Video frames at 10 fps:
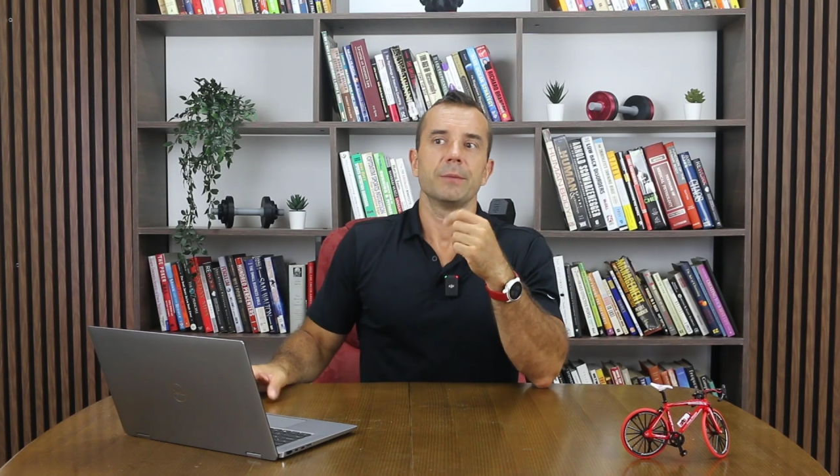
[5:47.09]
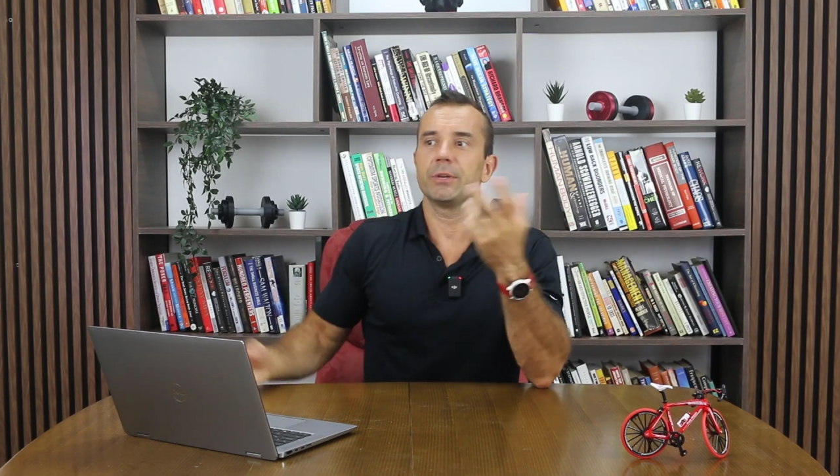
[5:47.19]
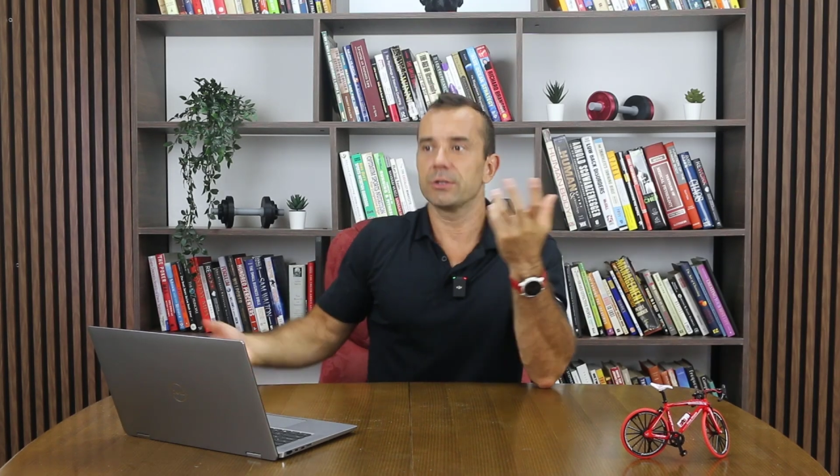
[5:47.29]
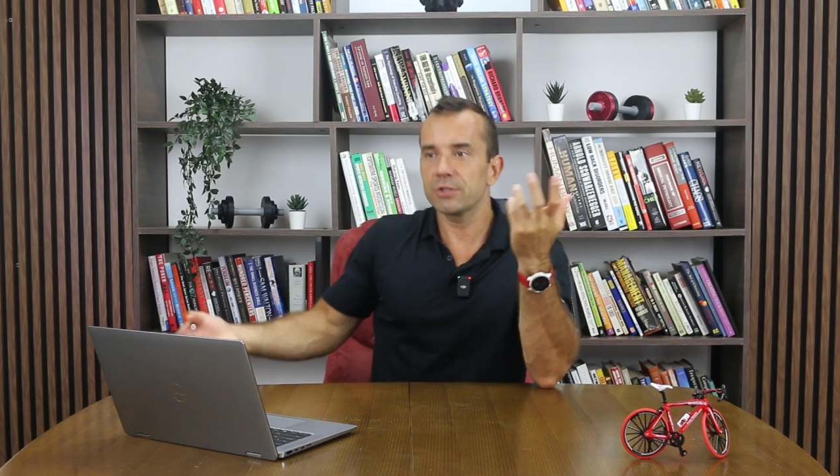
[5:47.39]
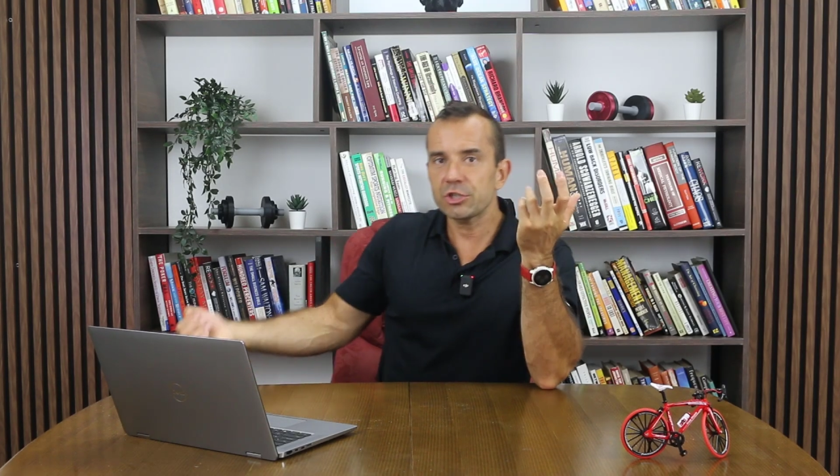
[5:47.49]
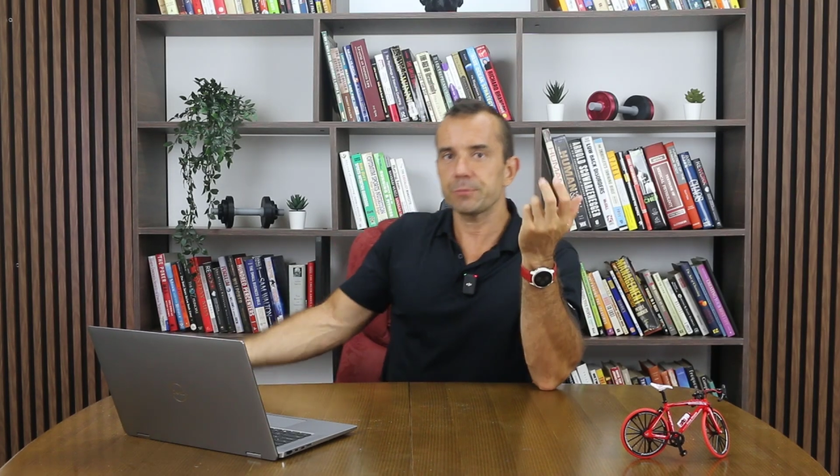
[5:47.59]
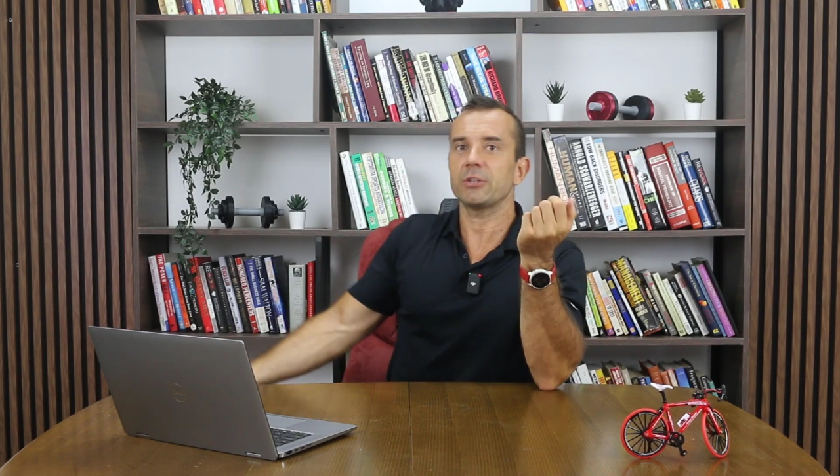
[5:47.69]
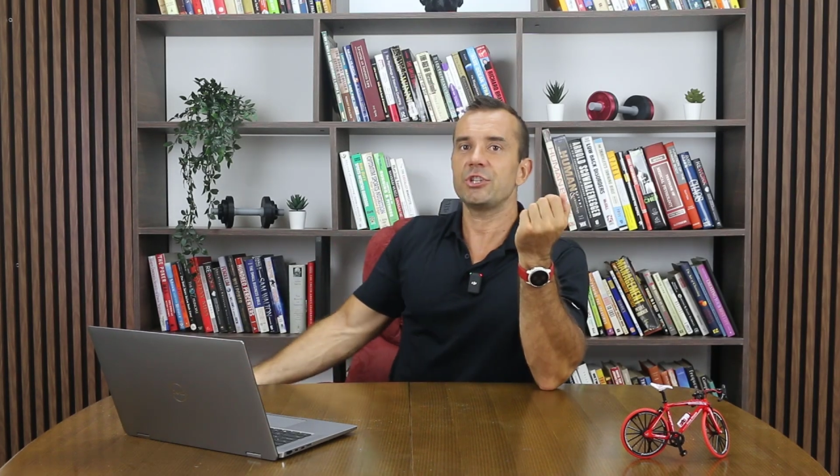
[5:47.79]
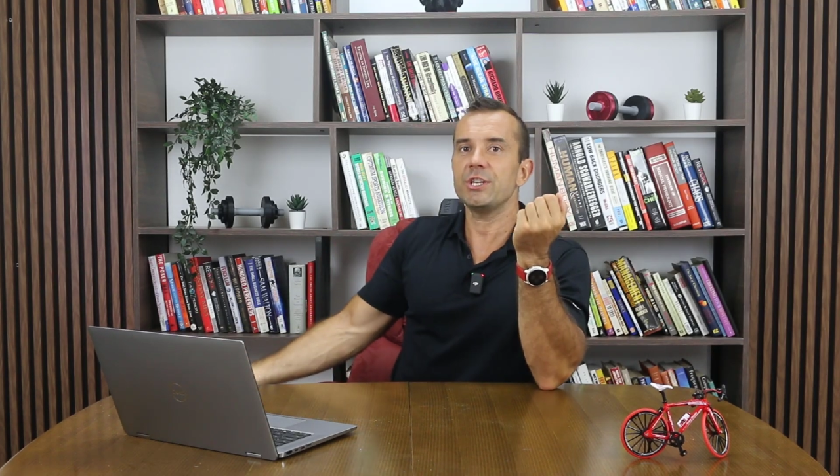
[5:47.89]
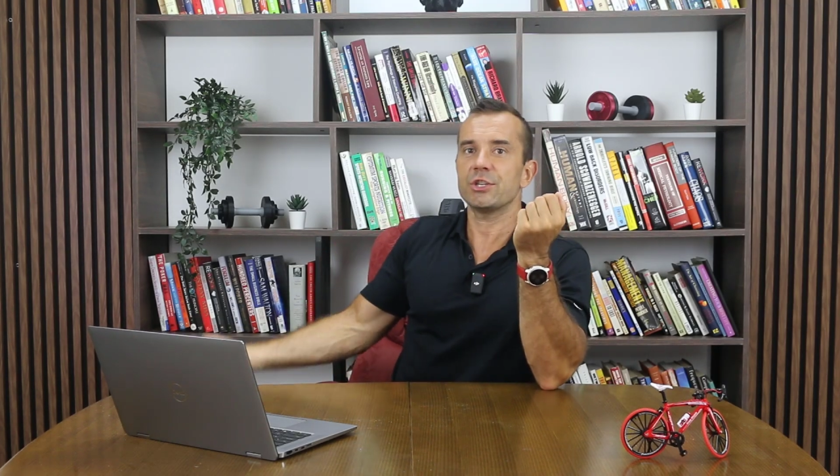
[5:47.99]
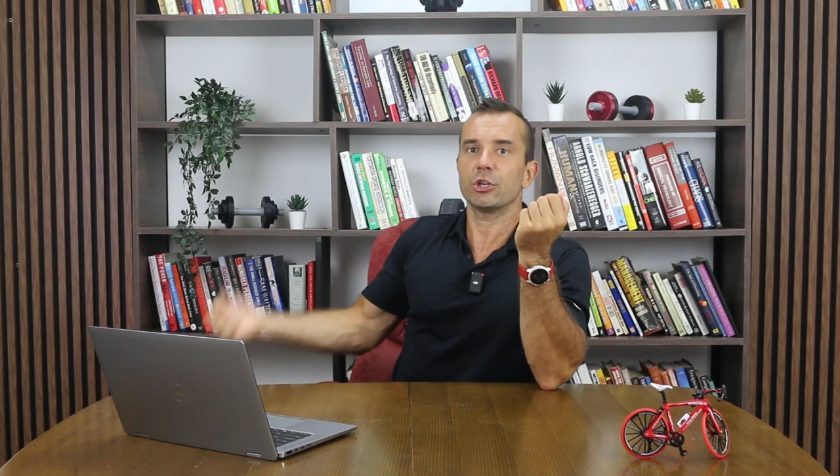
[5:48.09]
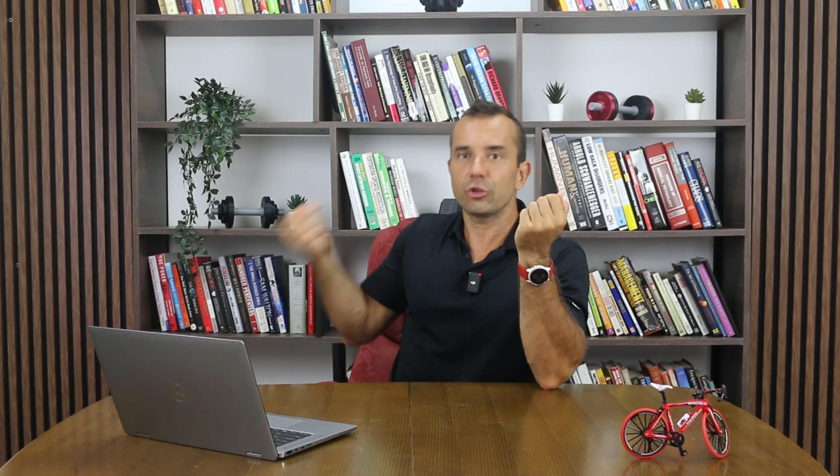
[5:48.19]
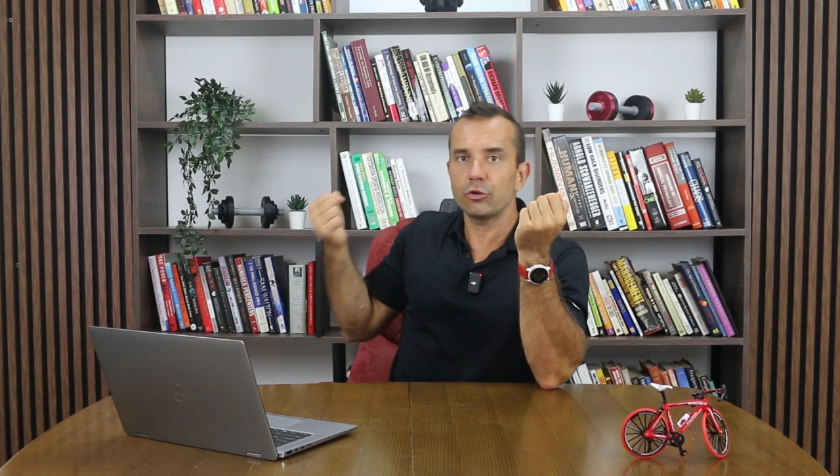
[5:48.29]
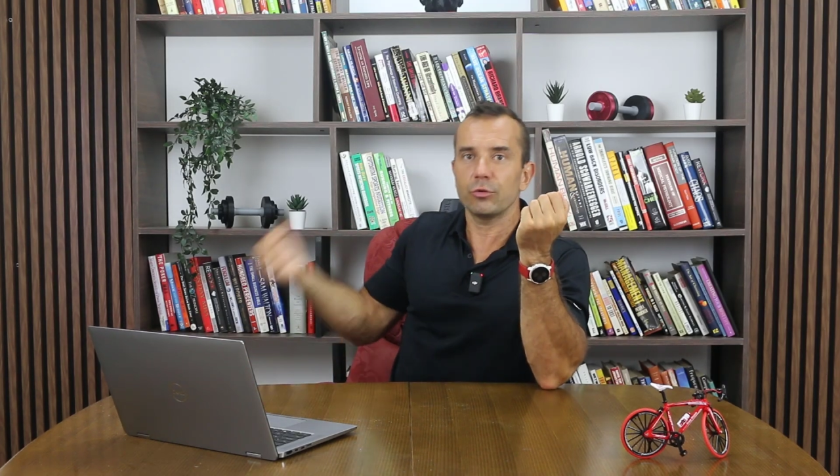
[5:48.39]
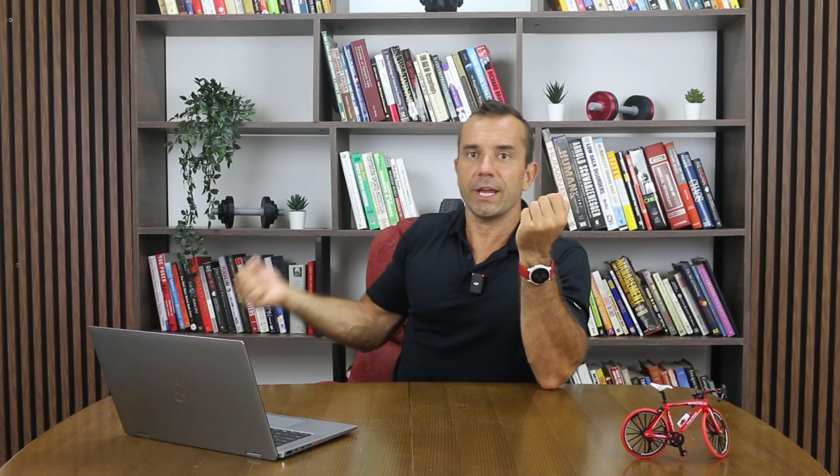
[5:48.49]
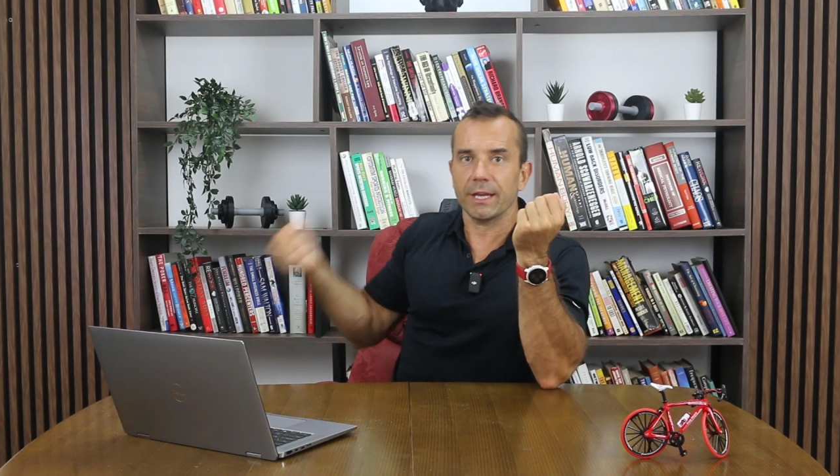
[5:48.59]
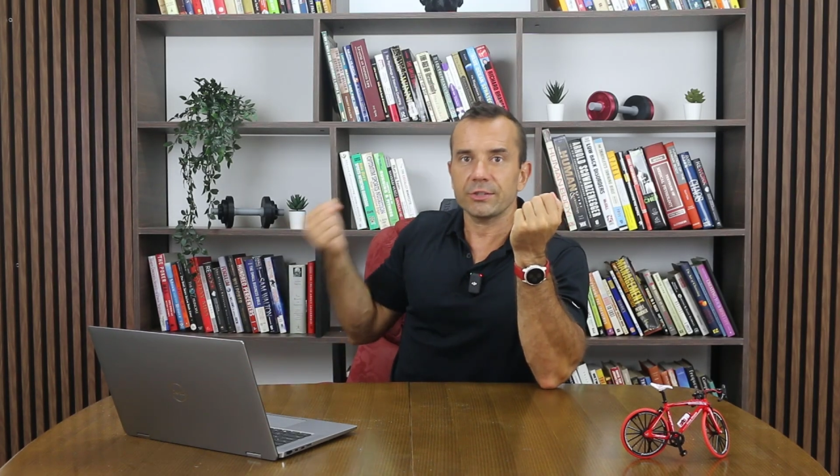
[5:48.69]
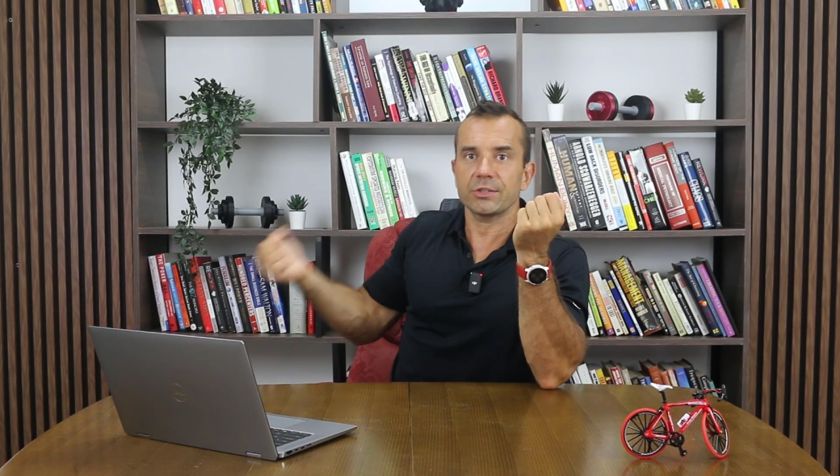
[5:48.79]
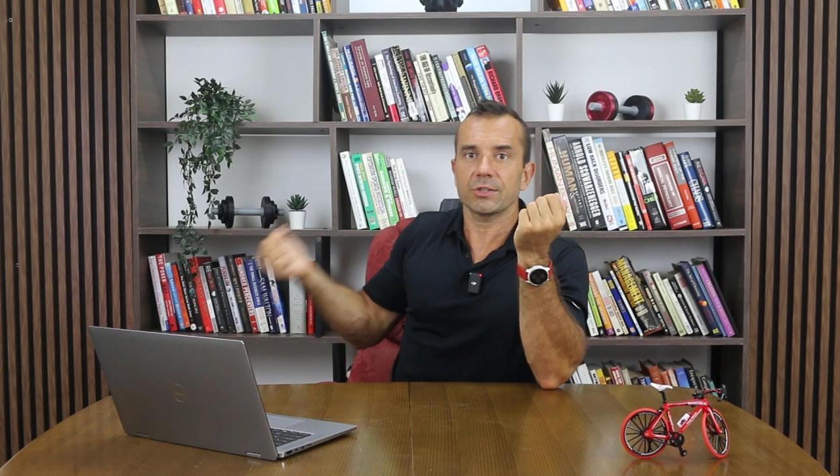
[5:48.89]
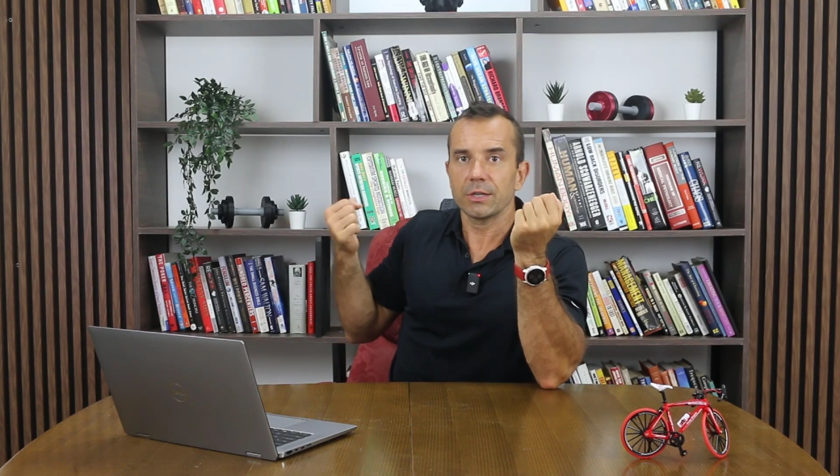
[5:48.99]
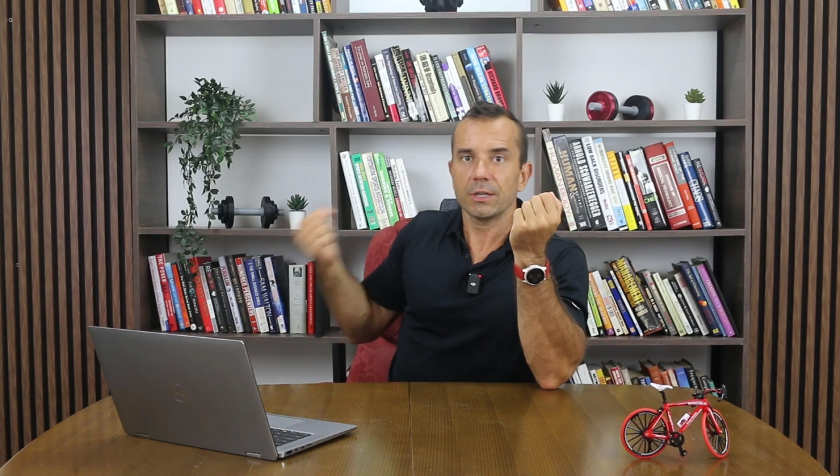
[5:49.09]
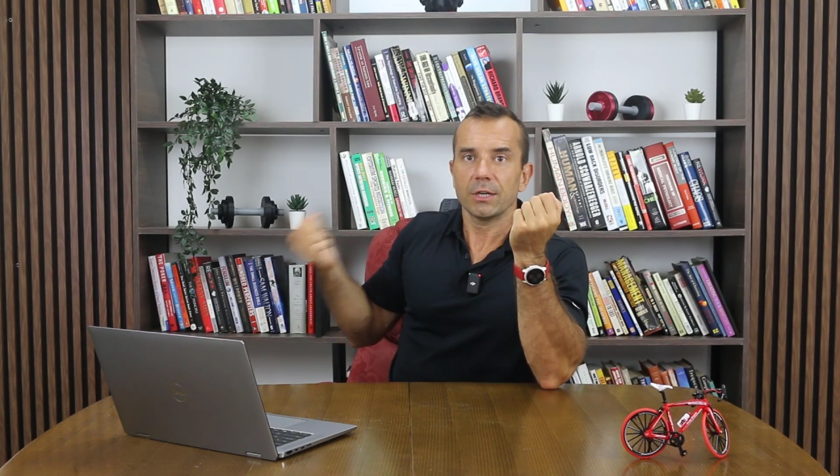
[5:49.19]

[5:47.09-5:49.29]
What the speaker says: Because it's much easier to do this